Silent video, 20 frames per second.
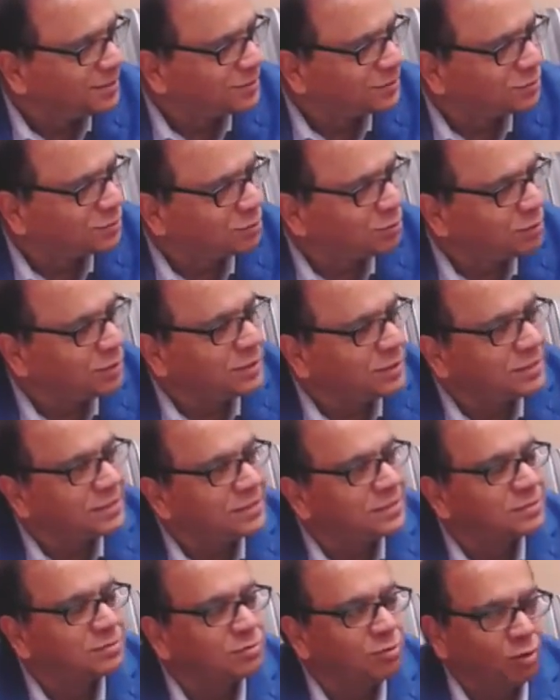So it
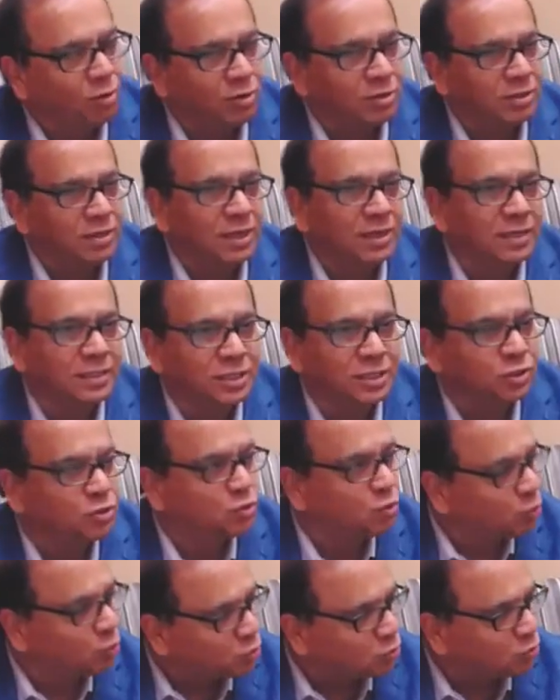is not that they
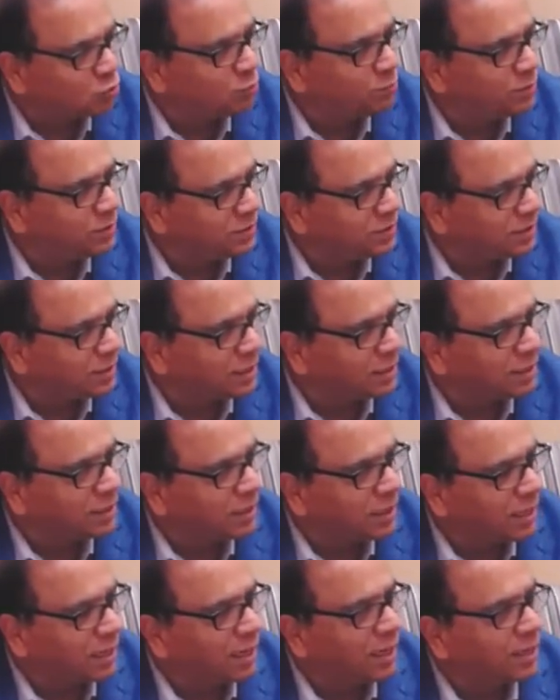chose to be
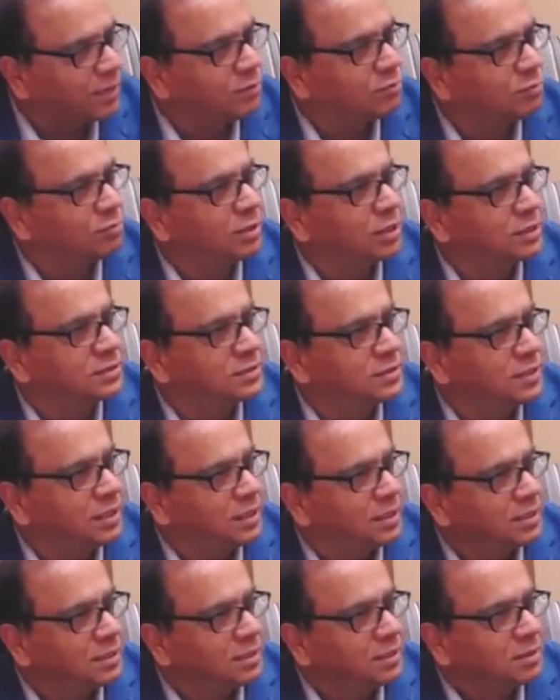aligned to Russia,
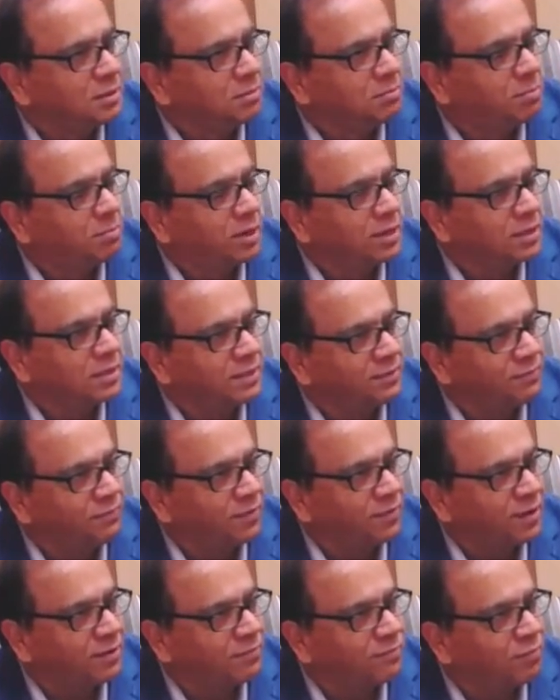but they
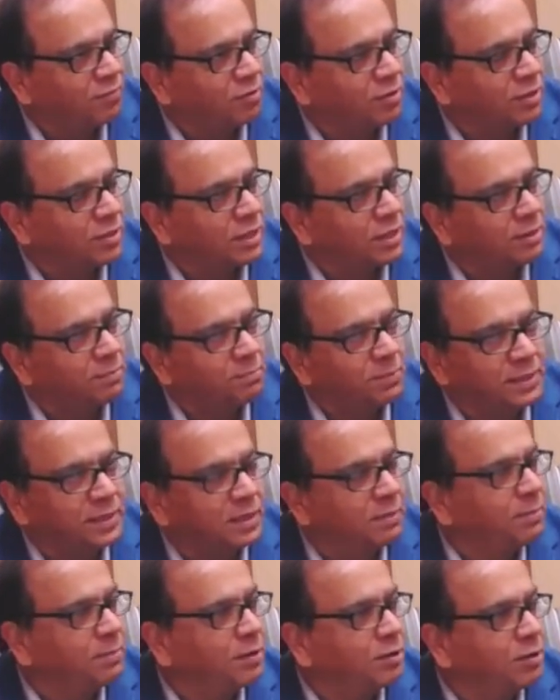felt for the
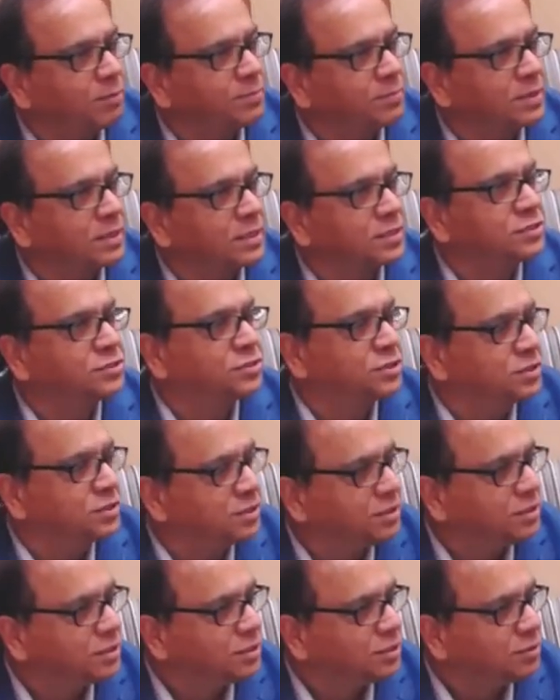betterment of the country,
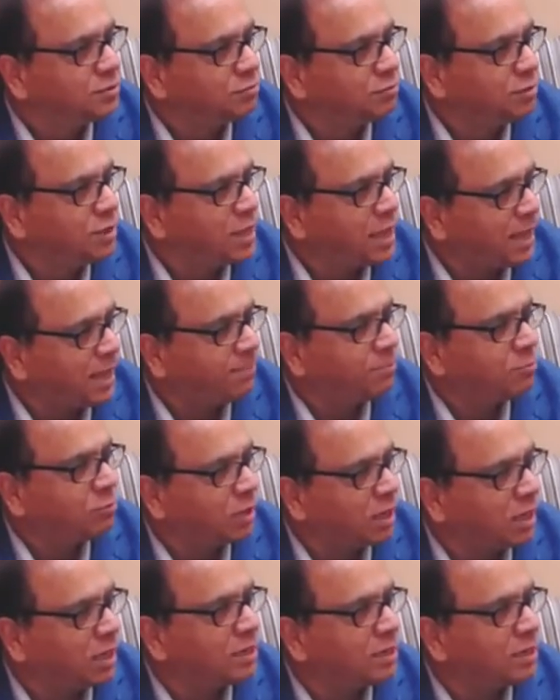we have to align